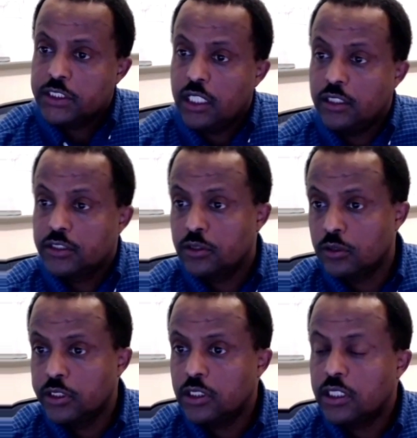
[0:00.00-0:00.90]
uh,
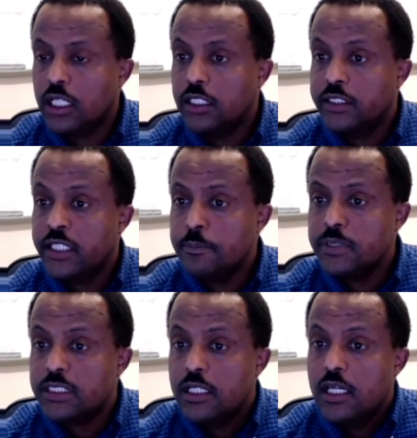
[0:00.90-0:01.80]
soil uh,
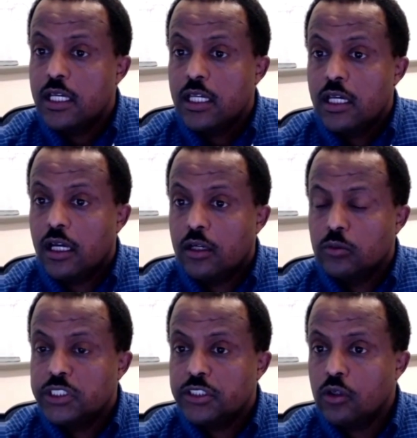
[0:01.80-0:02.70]
depths. Uh,
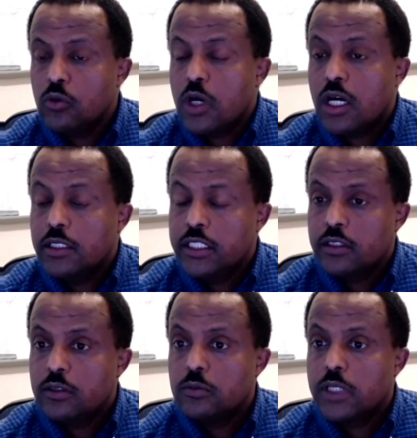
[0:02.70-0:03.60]
we saw, uh, you
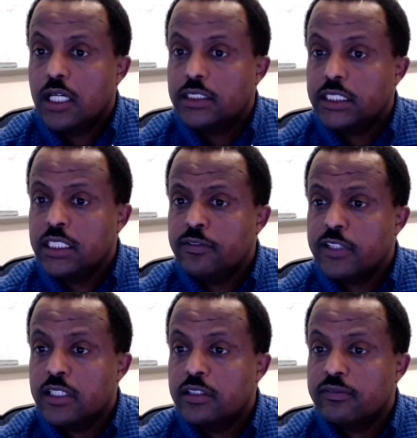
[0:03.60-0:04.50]
know, uh,
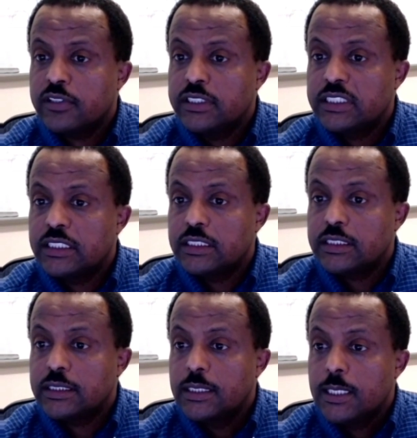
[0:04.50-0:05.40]
significant
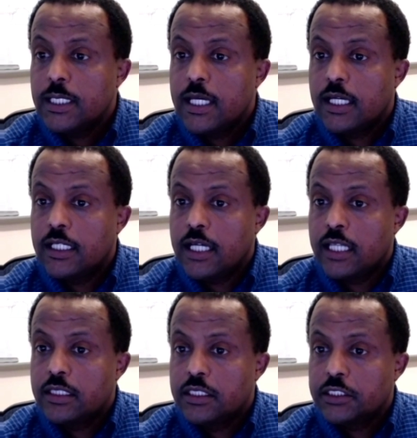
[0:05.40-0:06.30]
differences uh,
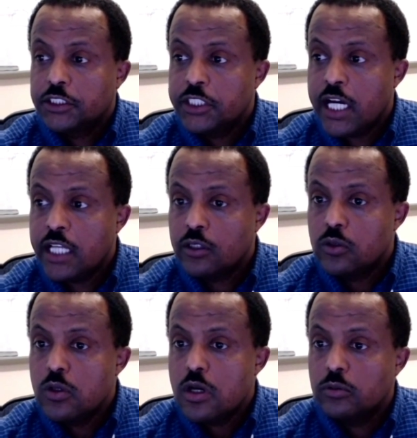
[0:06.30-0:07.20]
at the
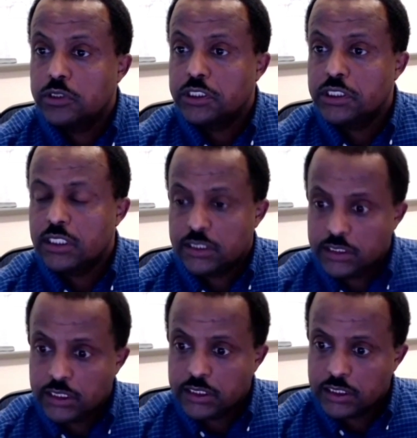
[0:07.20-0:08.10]
shallow, which is a
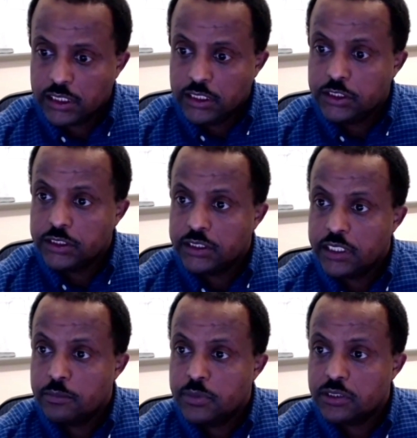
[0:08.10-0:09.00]
six inch
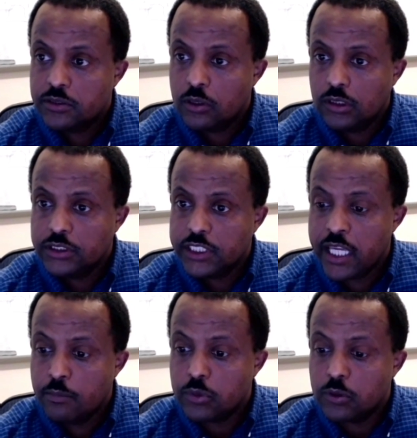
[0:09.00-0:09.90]
depth soil
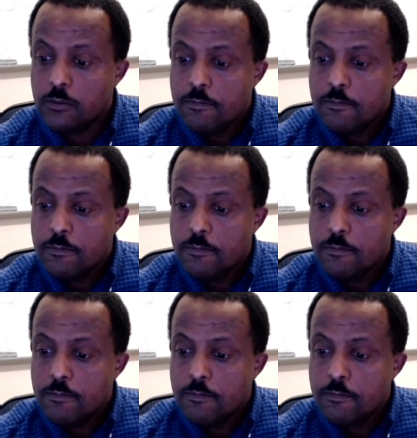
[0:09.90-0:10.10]
sample.